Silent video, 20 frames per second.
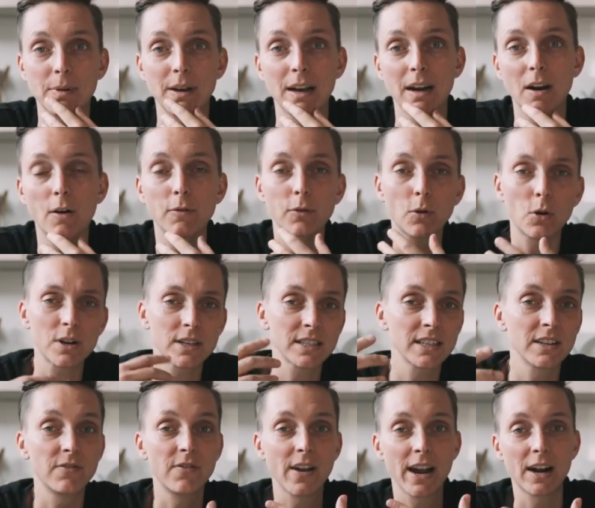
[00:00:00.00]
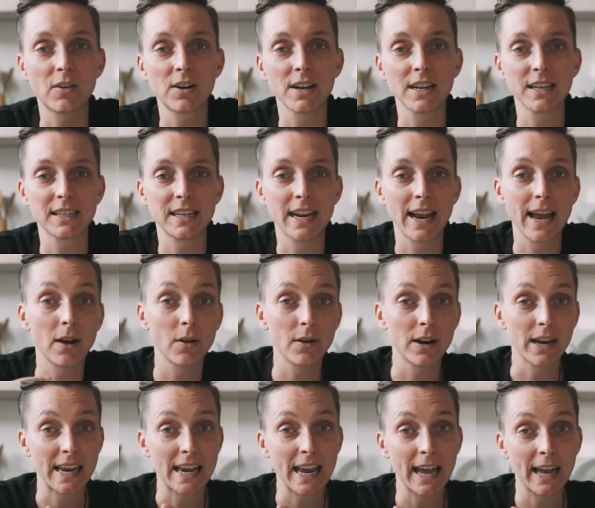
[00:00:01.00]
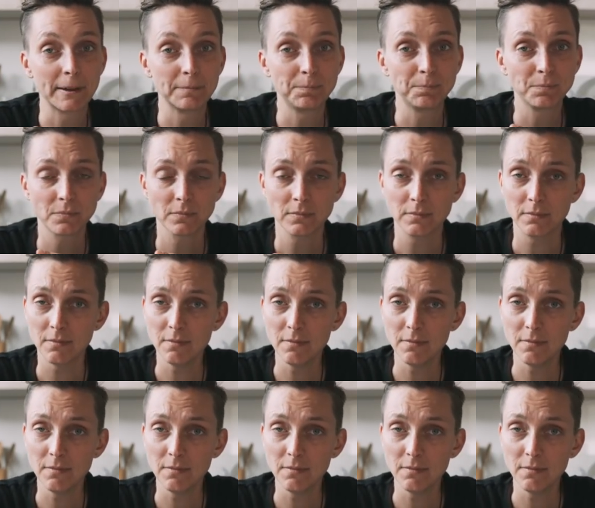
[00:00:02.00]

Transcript: But of course it varies now and again.